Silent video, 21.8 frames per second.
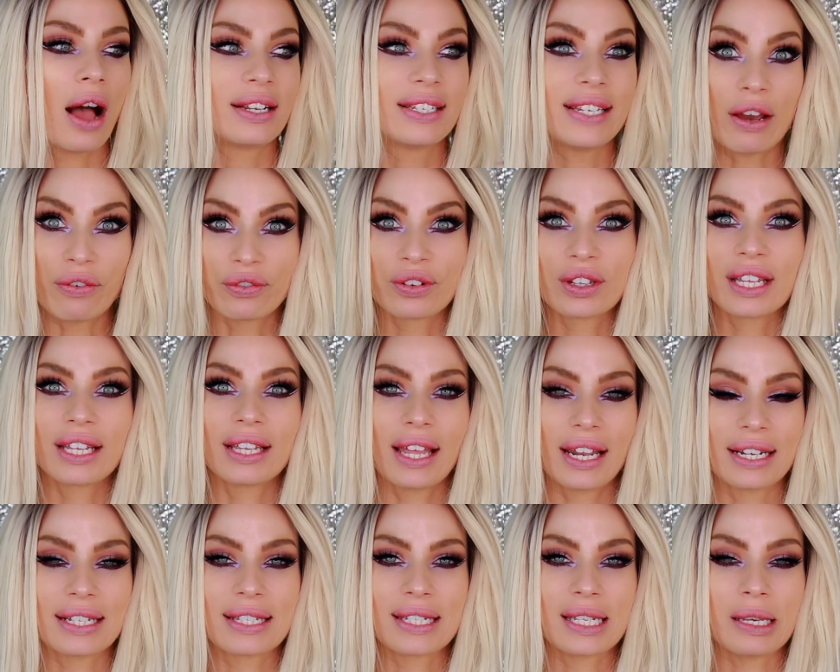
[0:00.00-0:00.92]
Definitely
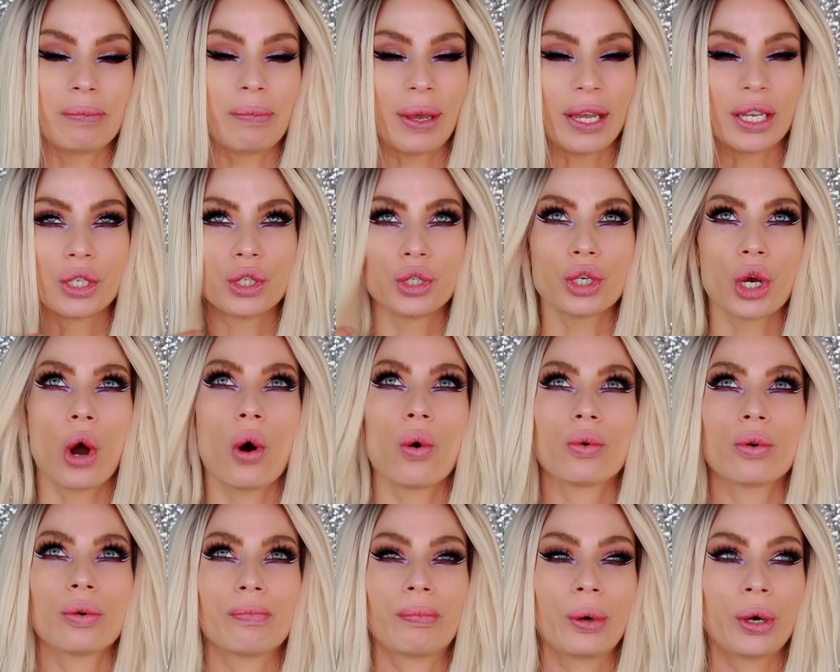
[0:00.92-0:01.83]
let it seep in.
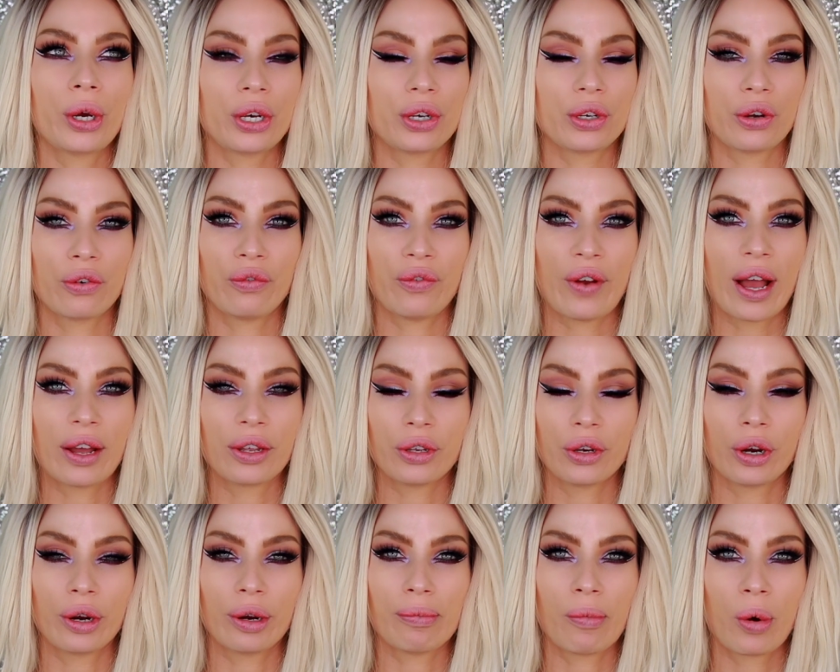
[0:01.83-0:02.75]
Don't put your
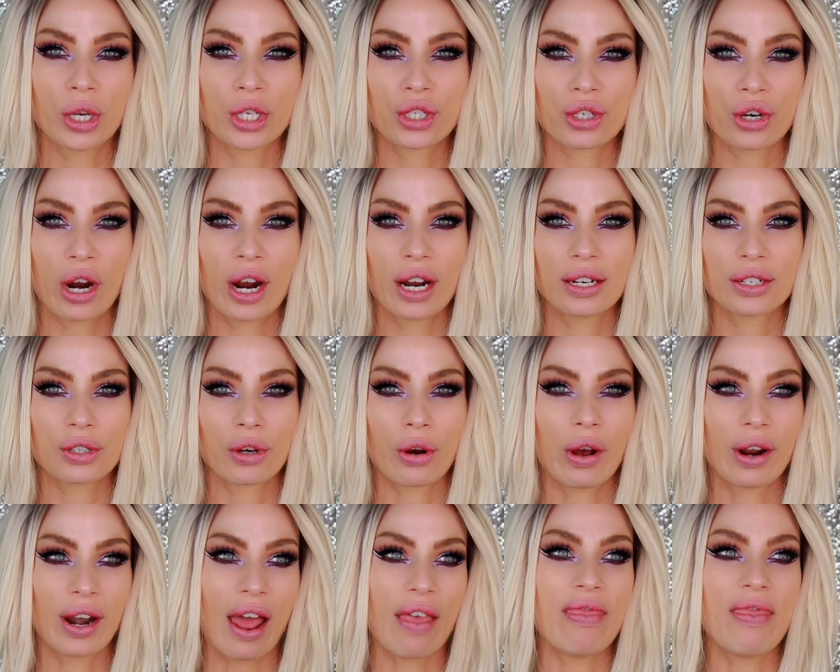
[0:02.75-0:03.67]
moisturizer
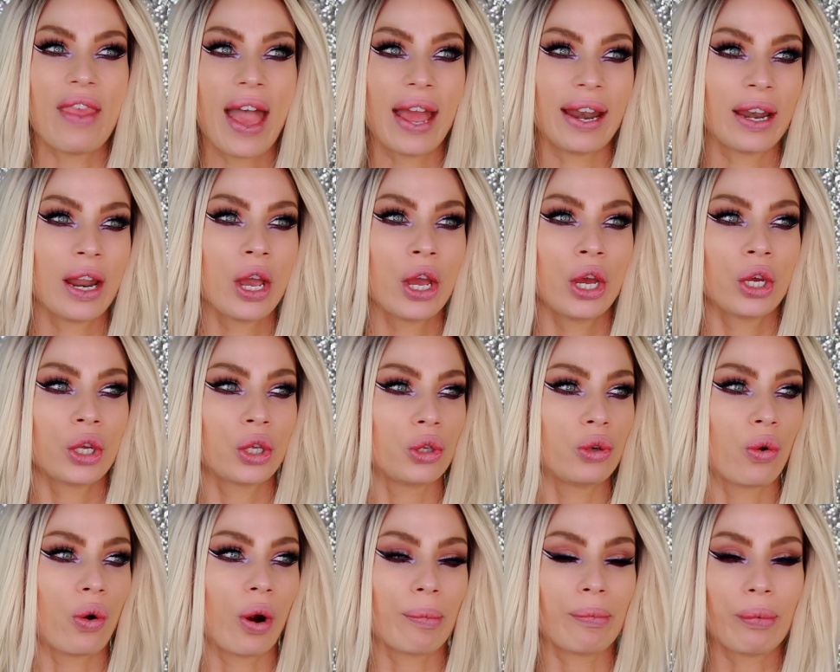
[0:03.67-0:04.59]
on and then
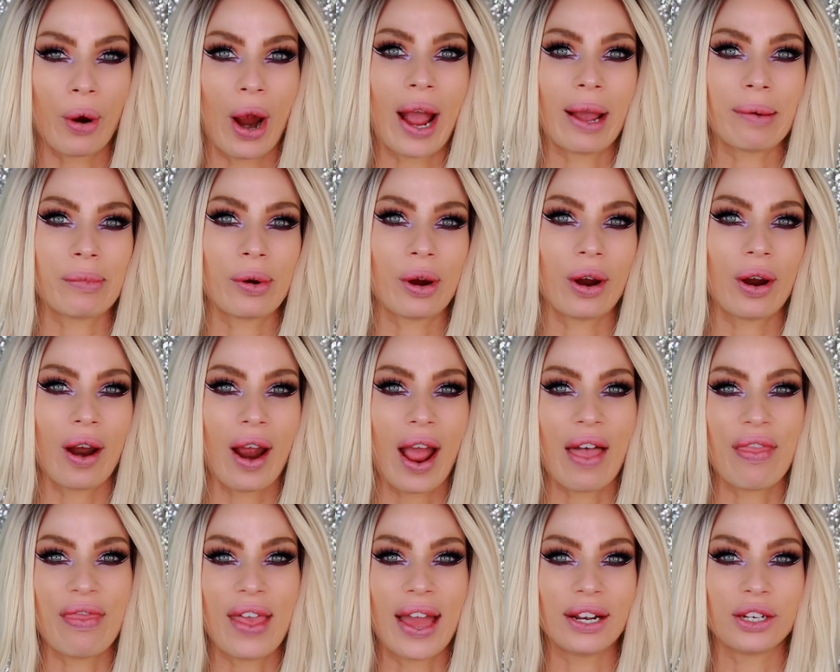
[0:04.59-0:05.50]
your primer
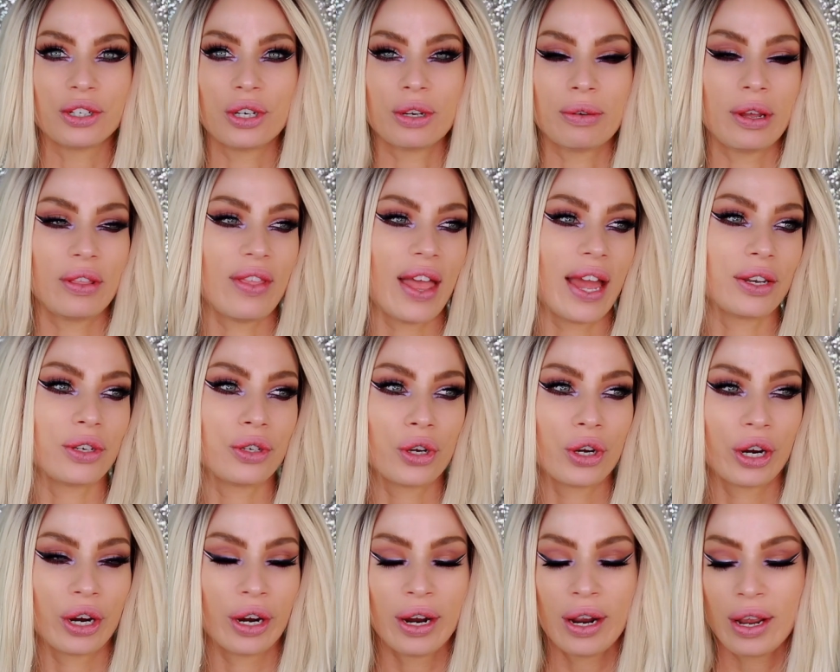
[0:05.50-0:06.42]
and then
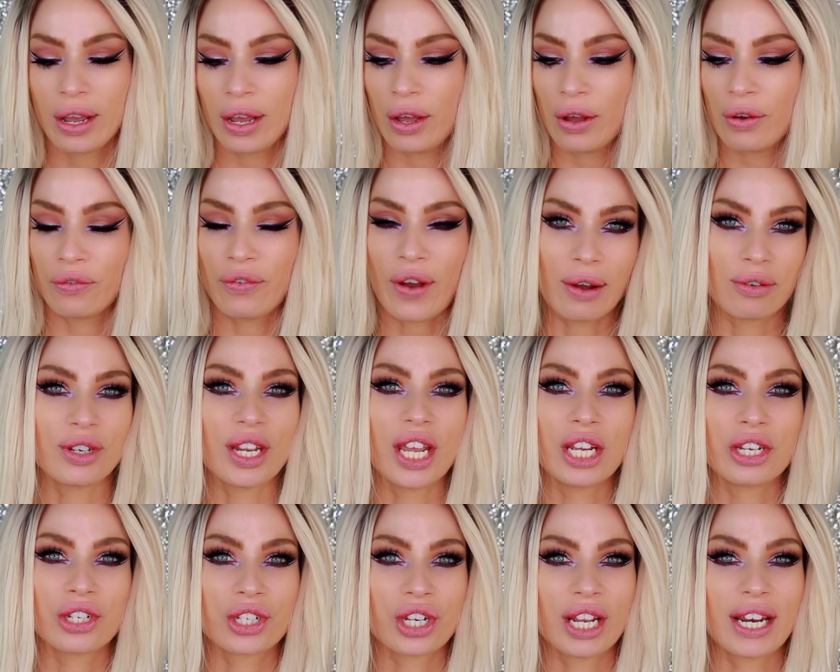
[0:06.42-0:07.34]
your
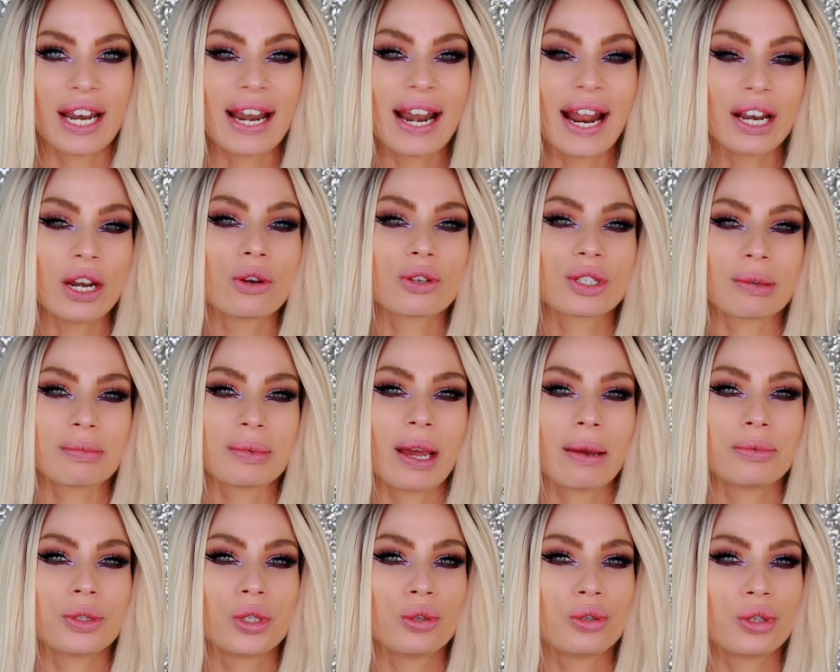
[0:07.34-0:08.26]
foundation. And I know
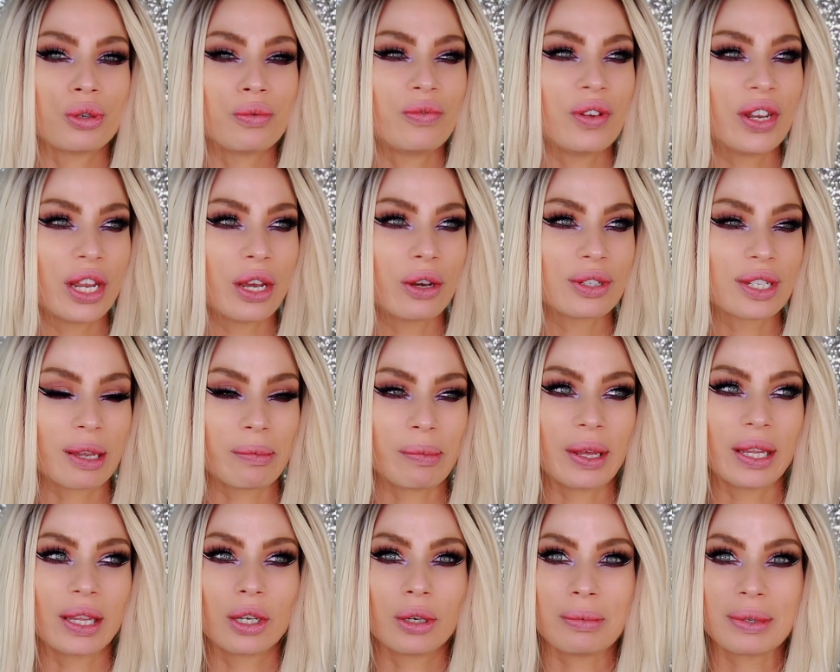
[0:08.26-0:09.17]
sometimes YouTube videos can
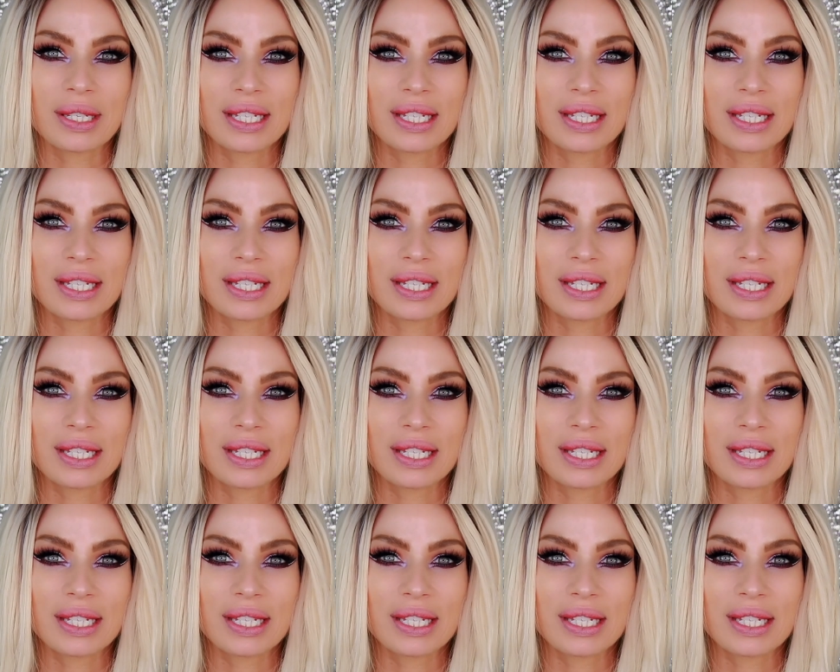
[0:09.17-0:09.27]
be a little